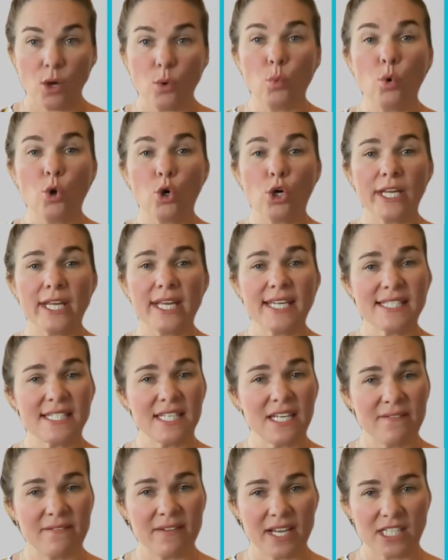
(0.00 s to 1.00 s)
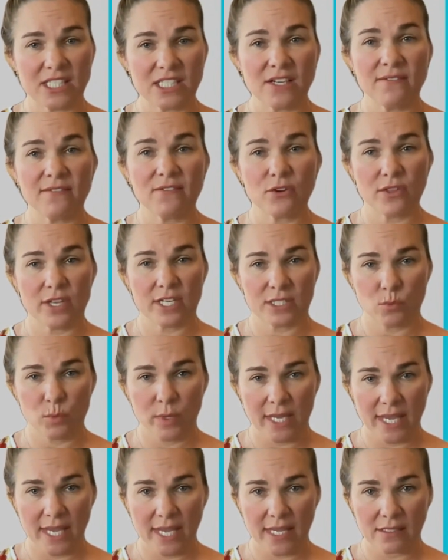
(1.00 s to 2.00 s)
A warning is in effect for this
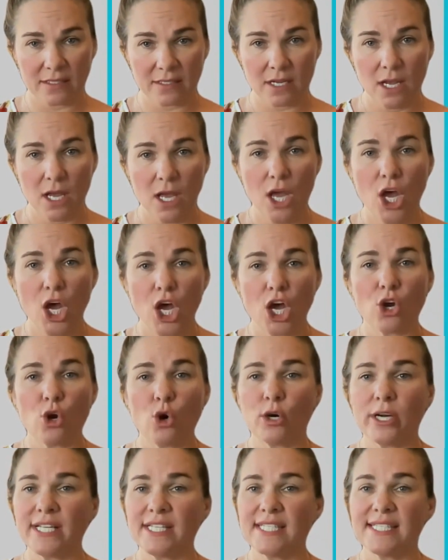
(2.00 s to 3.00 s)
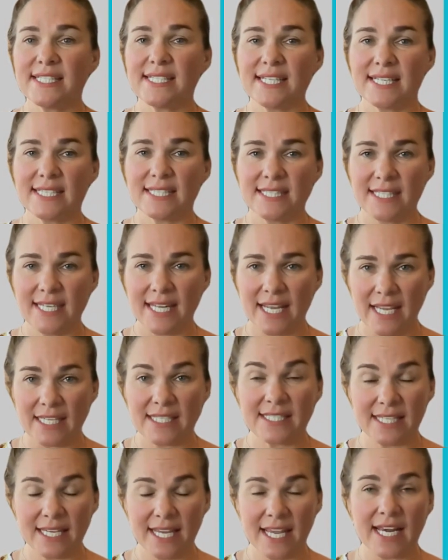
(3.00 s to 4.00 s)
weekend. According to
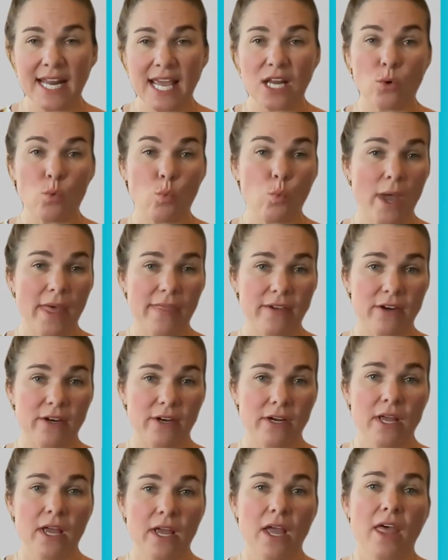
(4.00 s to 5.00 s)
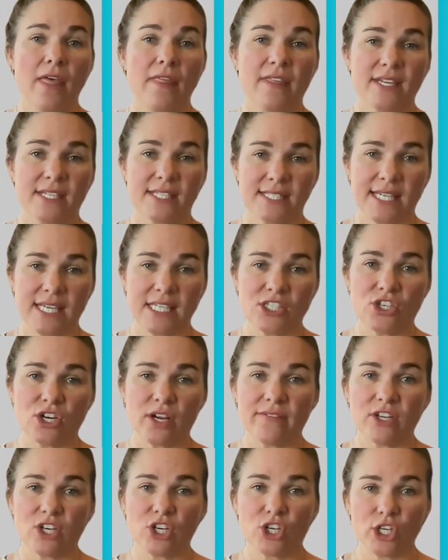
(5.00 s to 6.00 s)
CNN Weather, the center
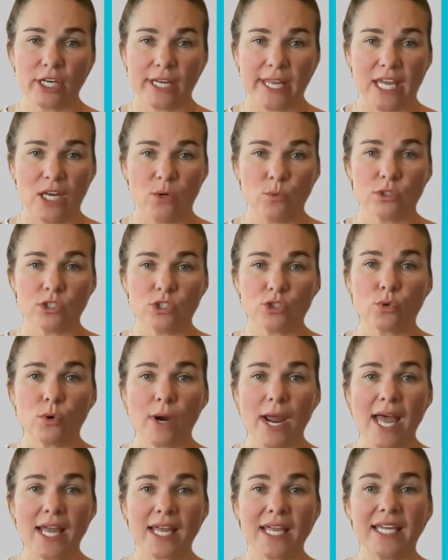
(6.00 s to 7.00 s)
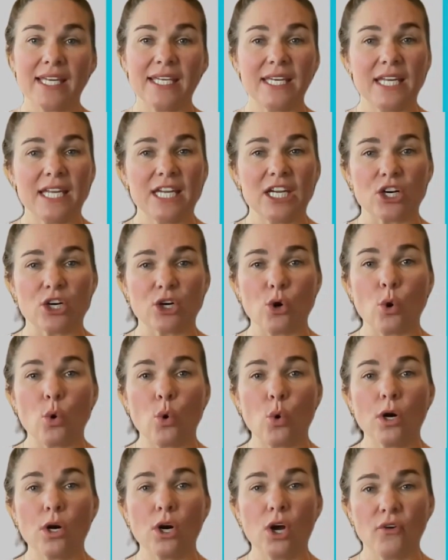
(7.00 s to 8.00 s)
of the hurricane will track near
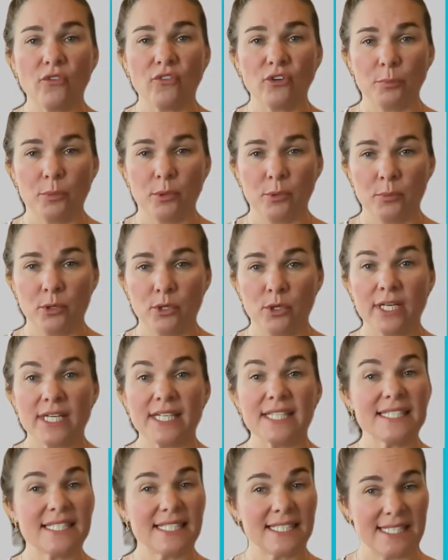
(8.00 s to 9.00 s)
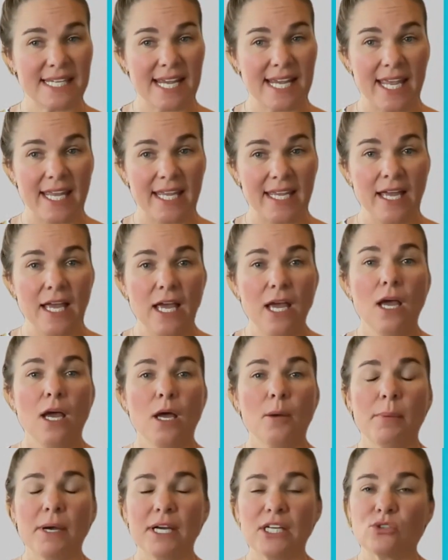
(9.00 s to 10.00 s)
or over Bermuda today,
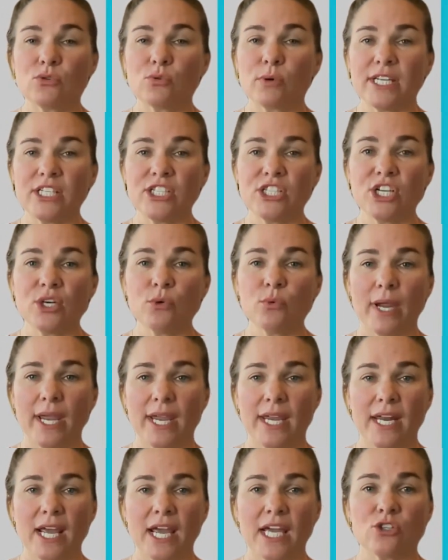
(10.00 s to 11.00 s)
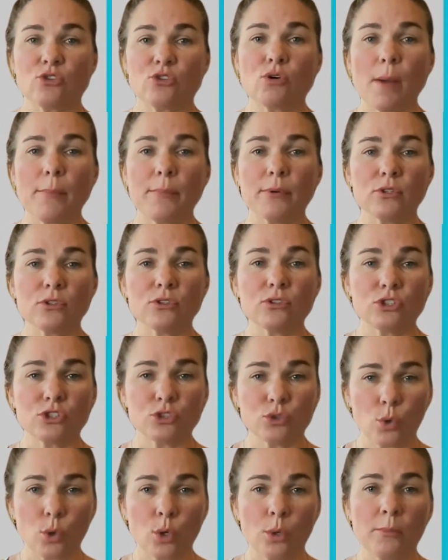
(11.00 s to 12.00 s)
but drenching rain and tropical
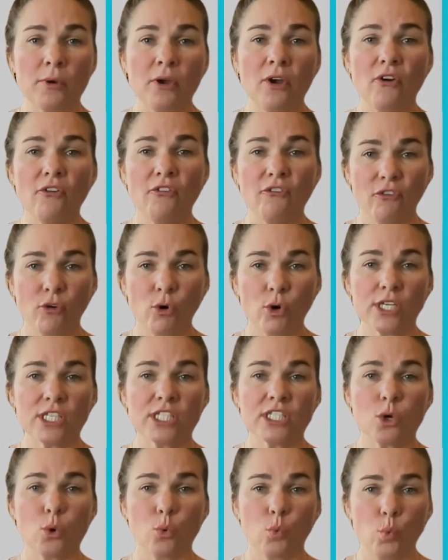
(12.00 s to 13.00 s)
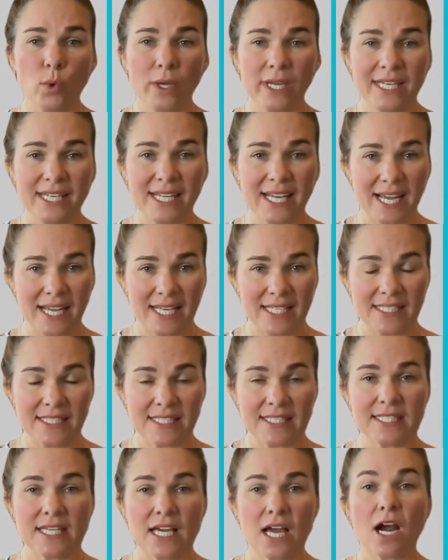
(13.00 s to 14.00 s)
storm force wind
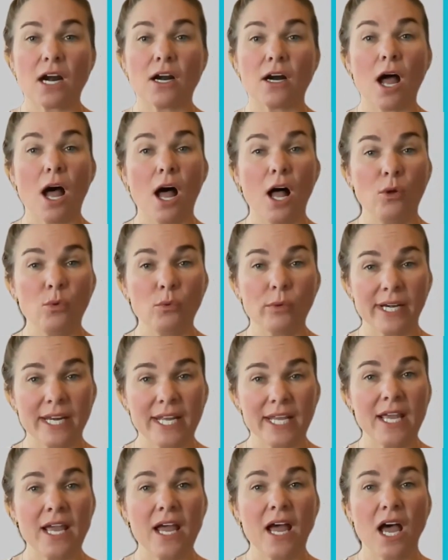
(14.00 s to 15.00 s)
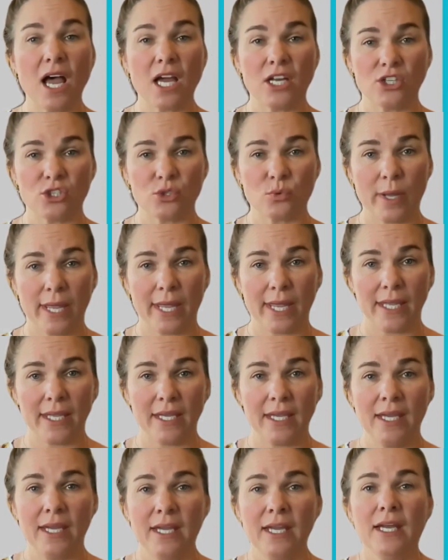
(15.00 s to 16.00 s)
gusts are already
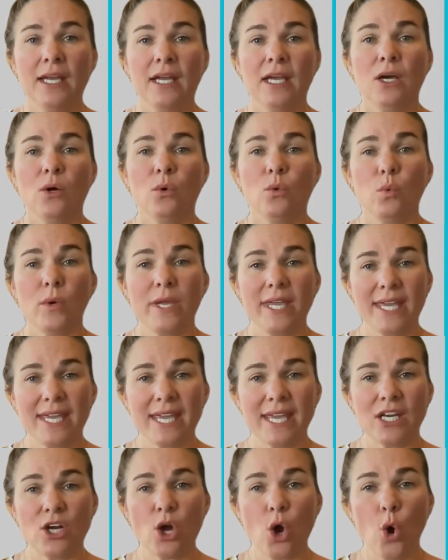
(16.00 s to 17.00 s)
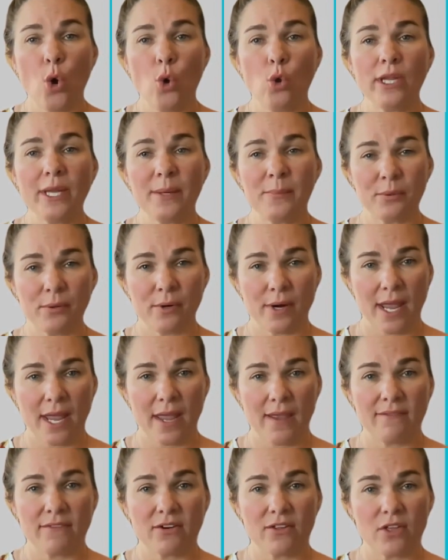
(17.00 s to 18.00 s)
underway. We can only
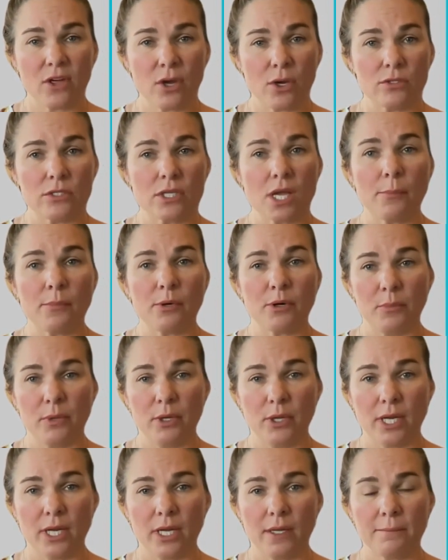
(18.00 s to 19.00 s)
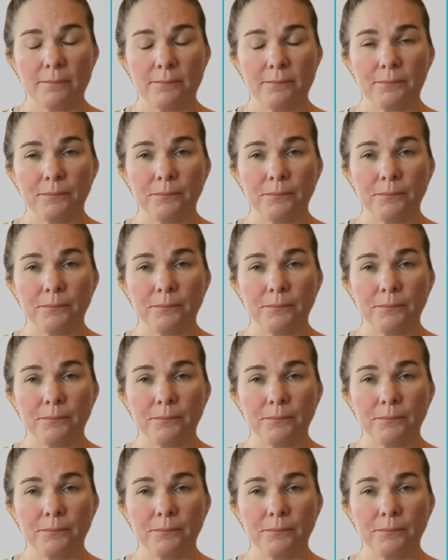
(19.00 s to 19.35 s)
pray for those on Bermuda.